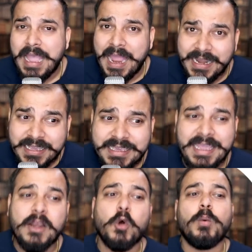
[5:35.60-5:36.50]
And
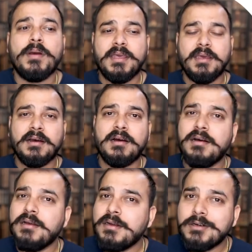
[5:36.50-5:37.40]
again, over
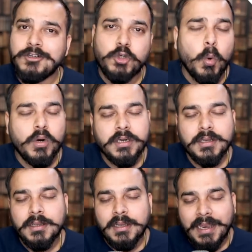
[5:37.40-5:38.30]
here,
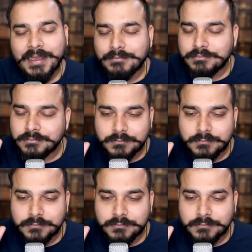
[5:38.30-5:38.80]
don't like,